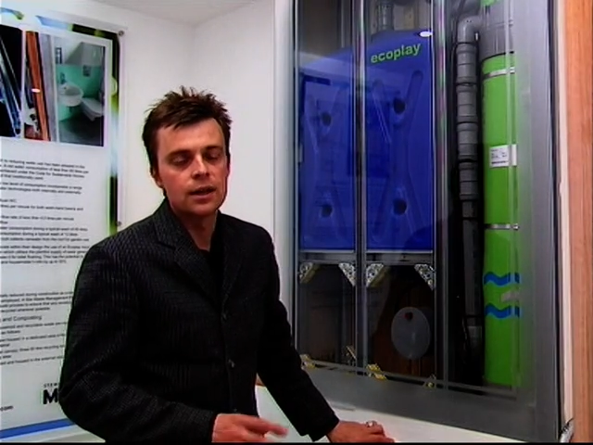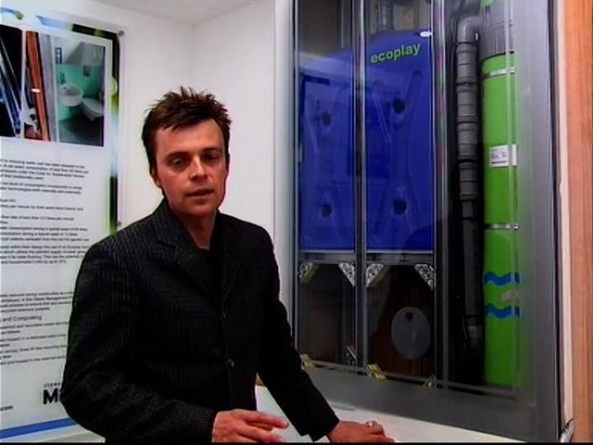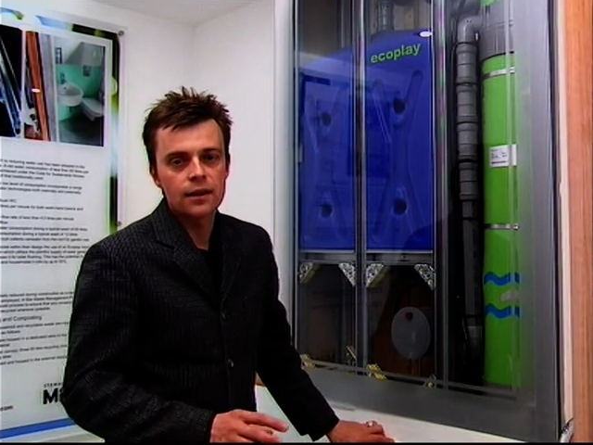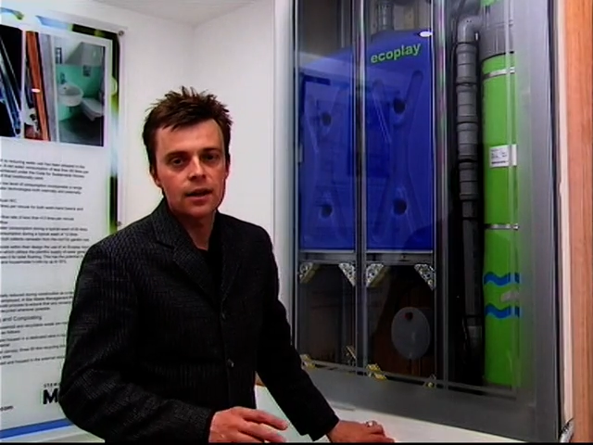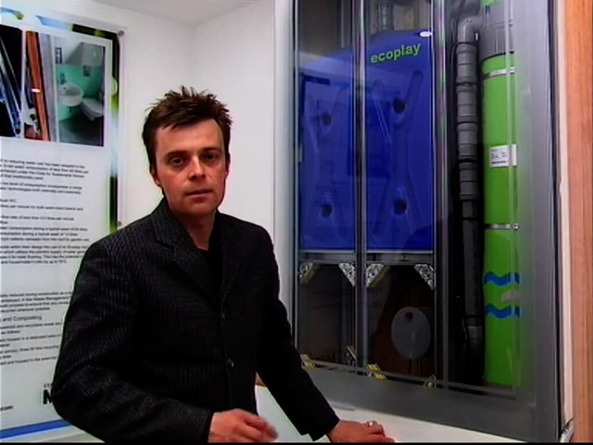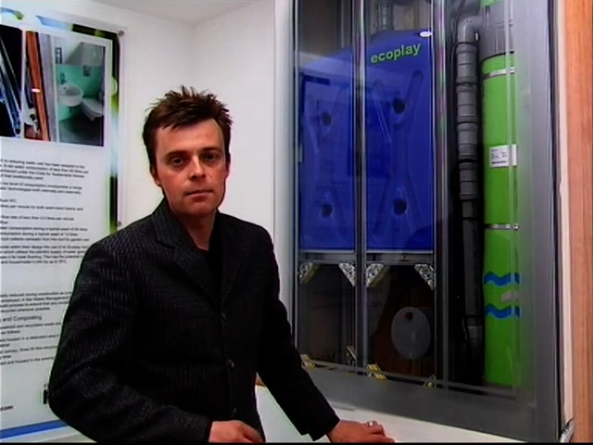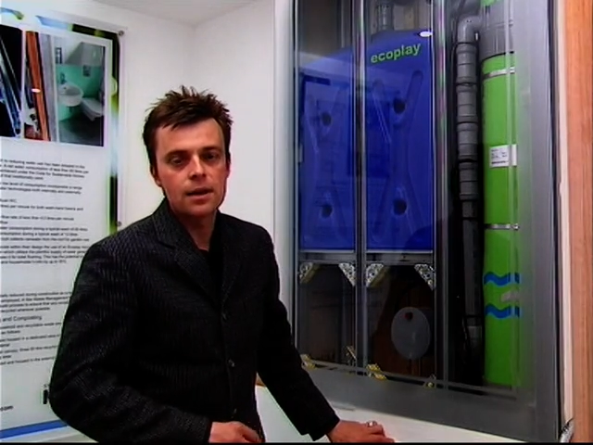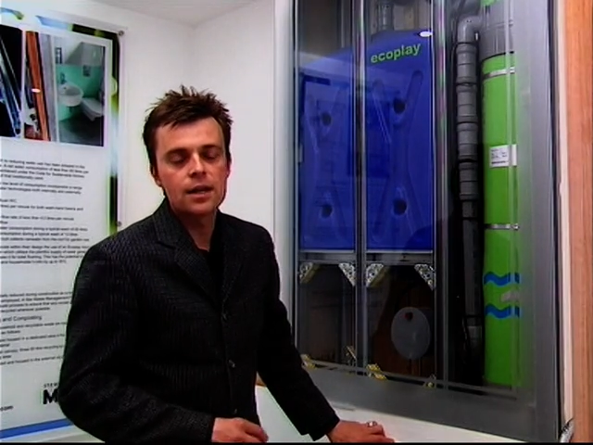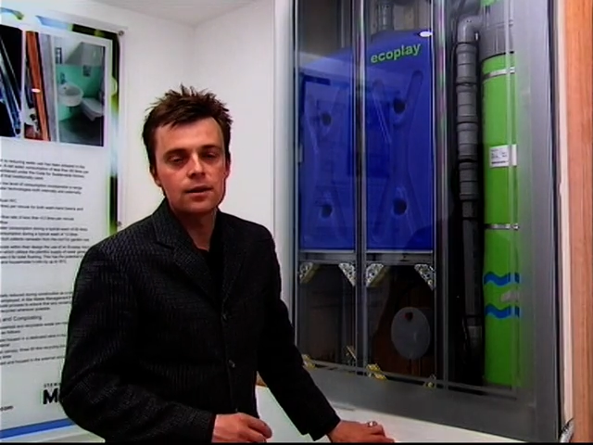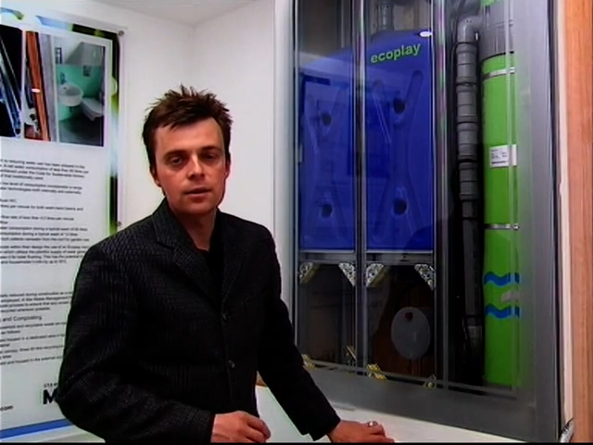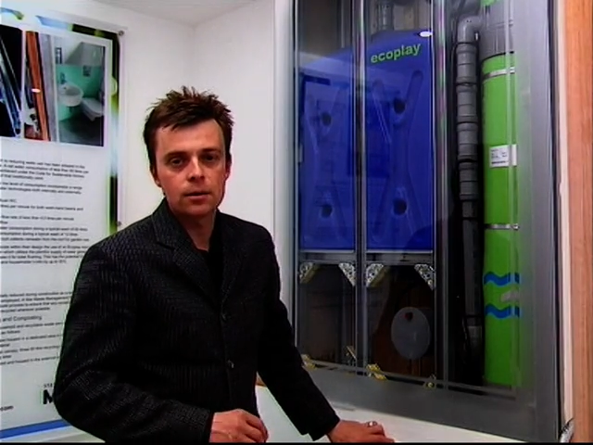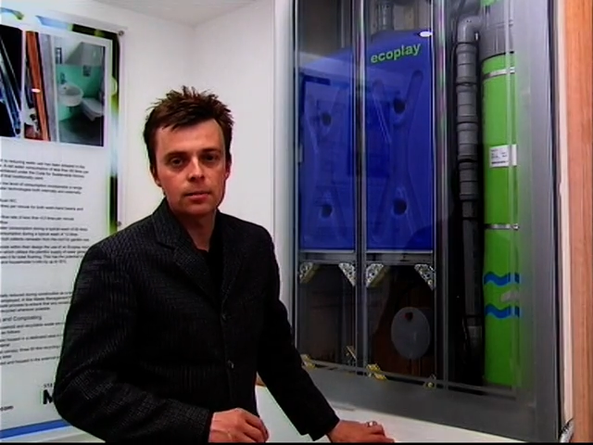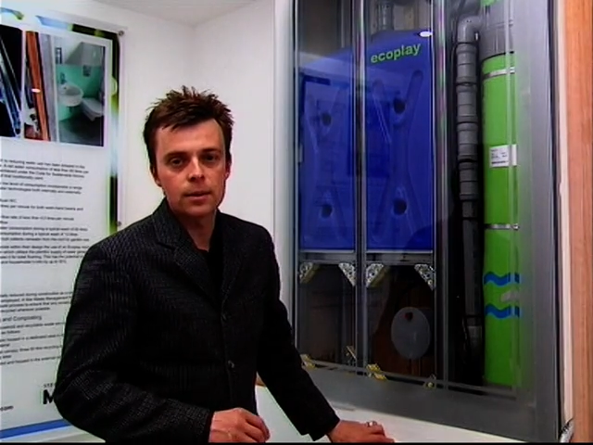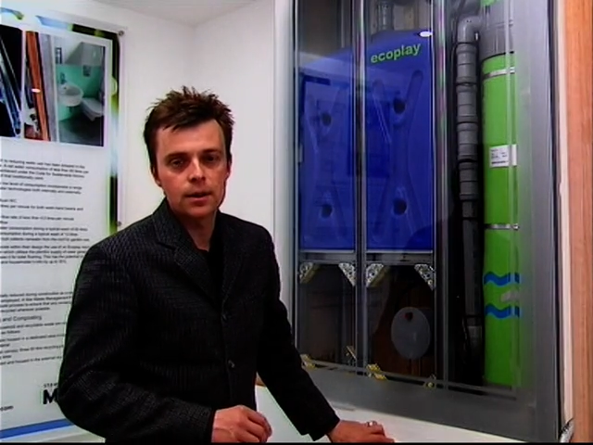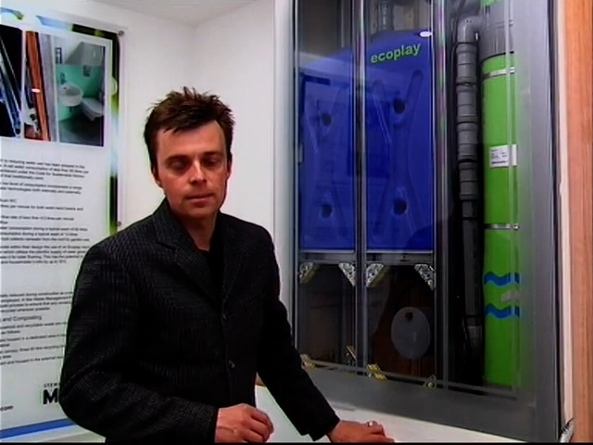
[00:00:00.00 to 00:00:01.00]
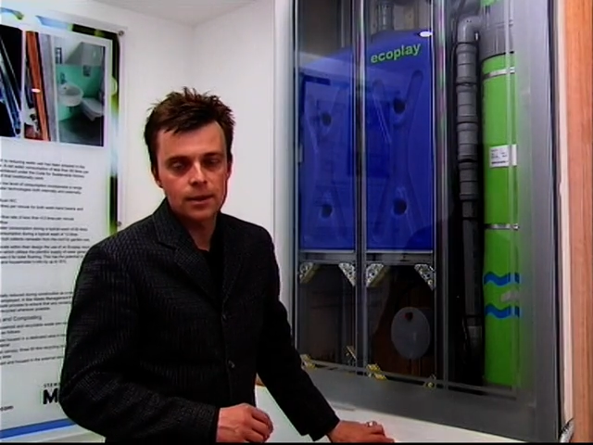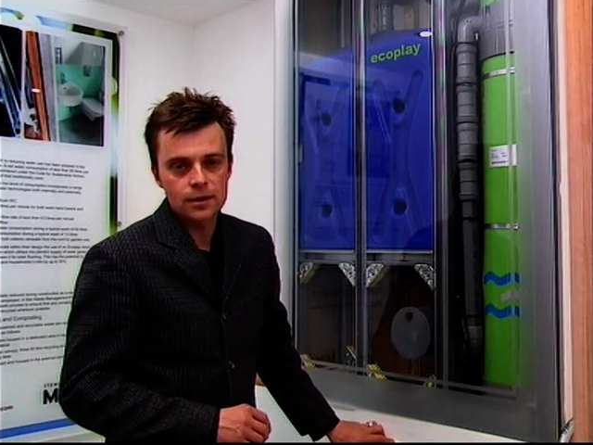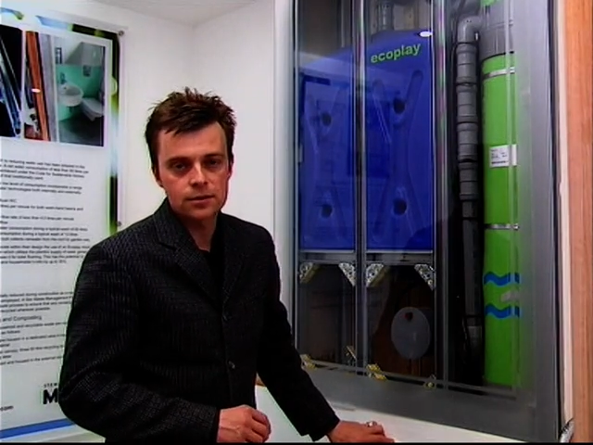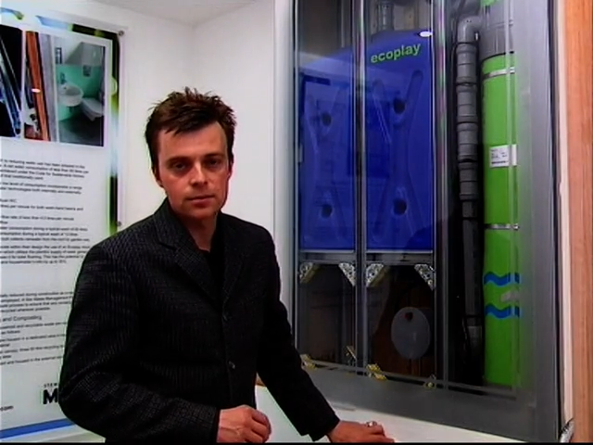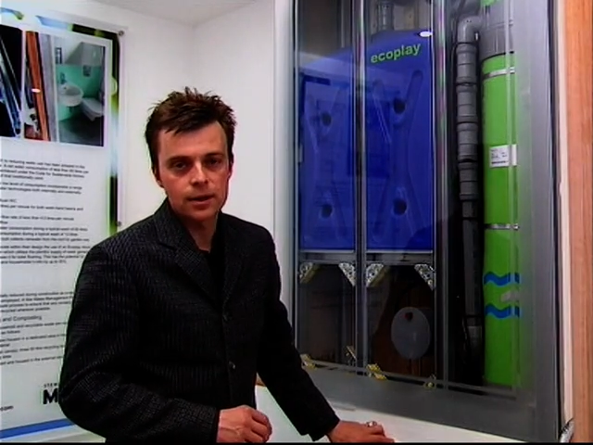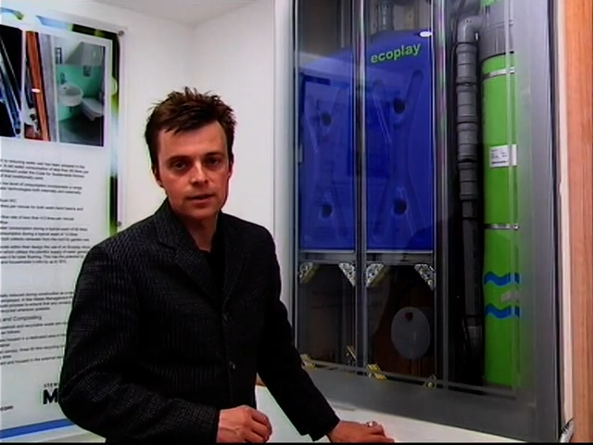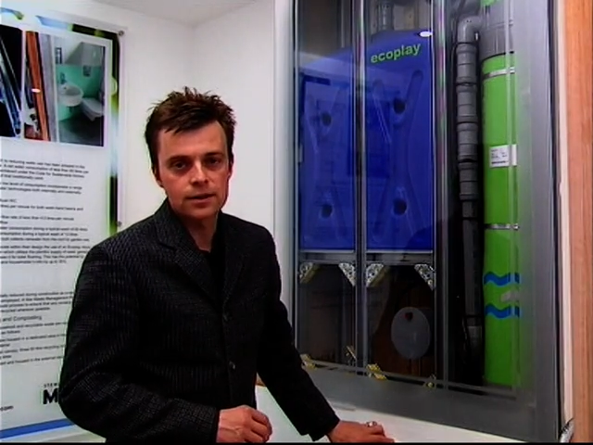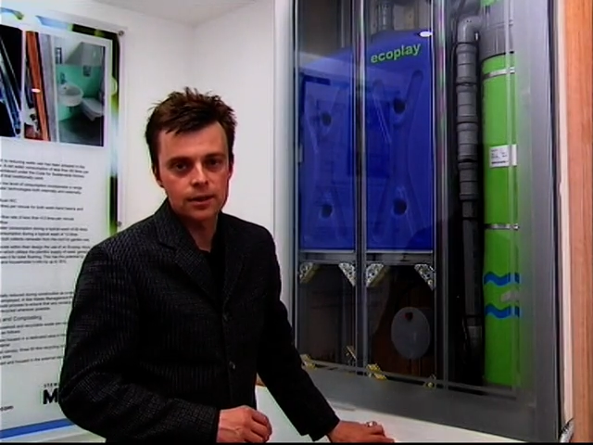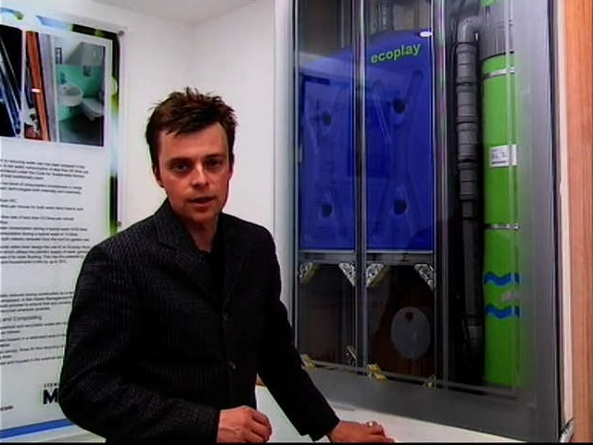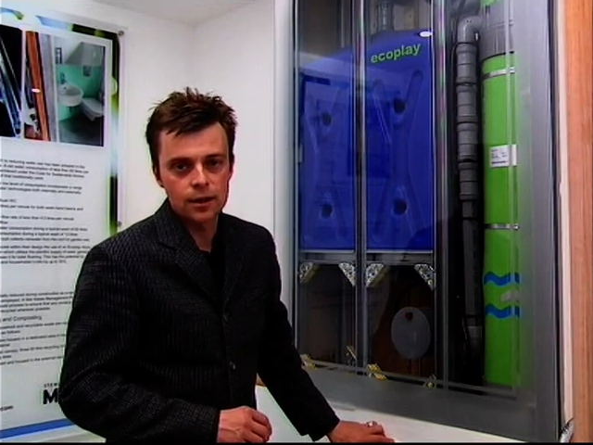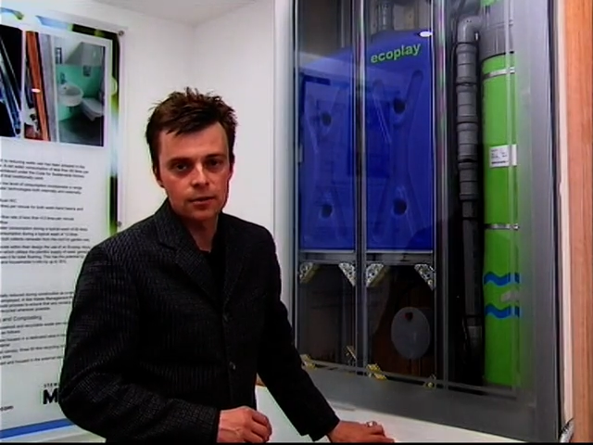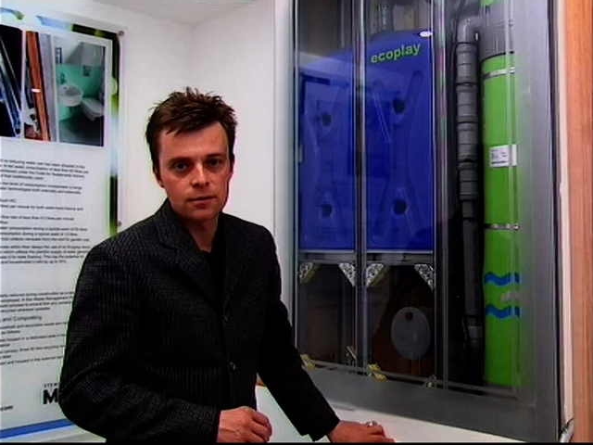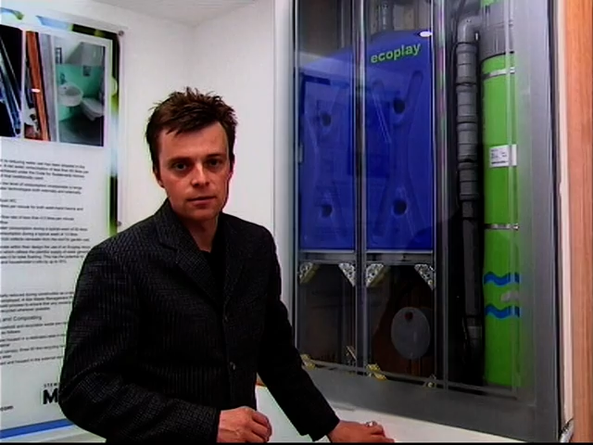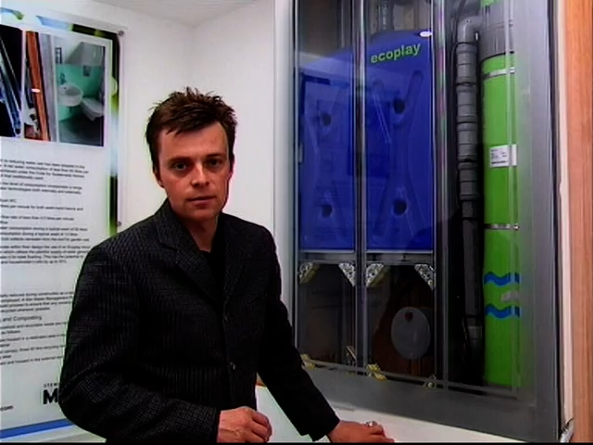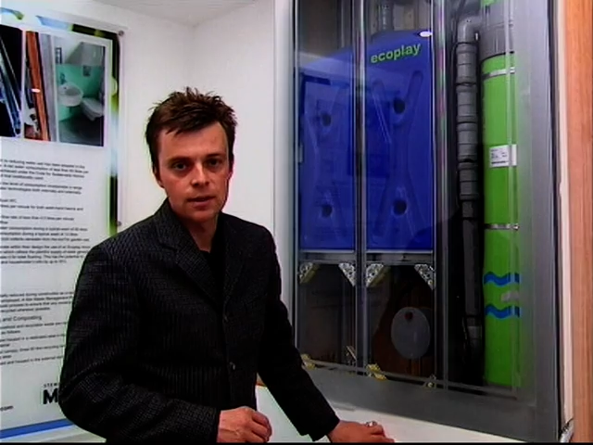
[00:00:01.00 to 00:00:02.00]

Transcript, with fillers: that may not be the best way to go.